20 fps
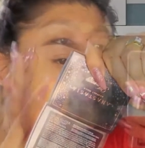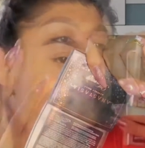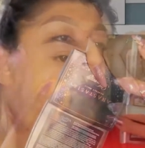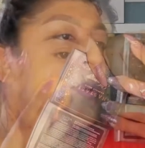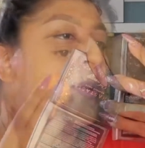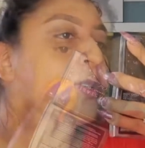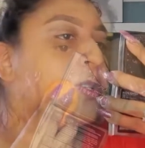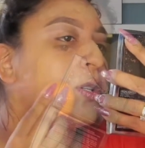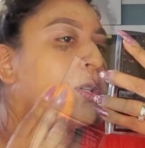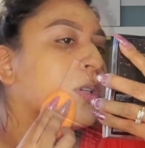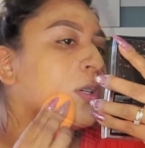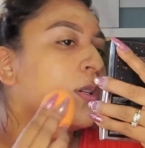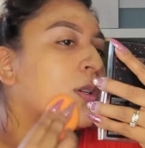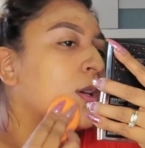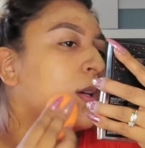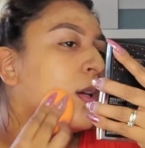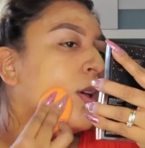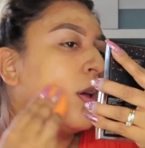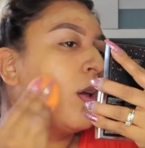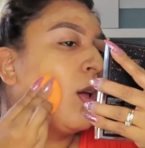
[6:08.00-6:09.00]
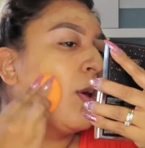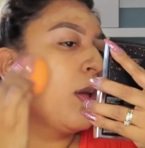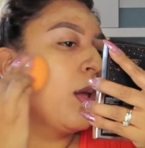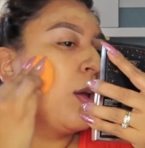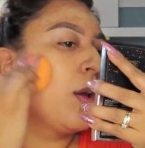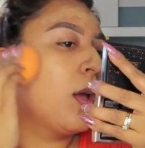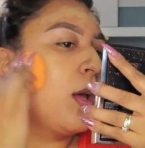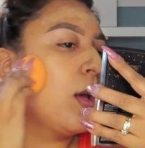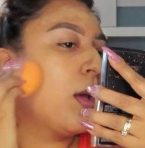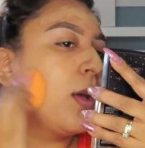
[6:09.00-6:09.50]
Sponge
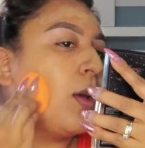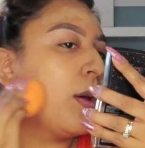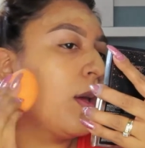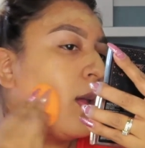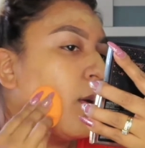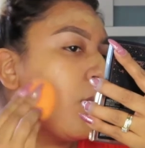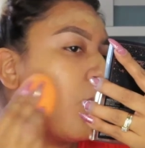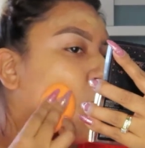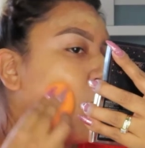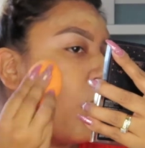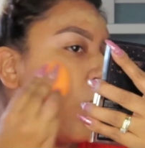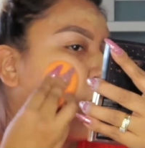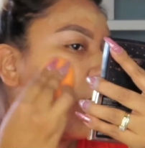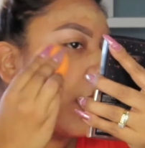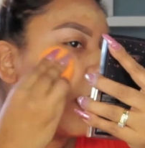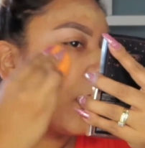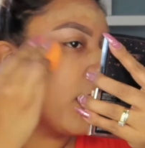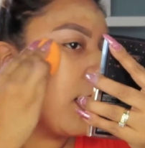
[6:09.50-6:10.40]
and work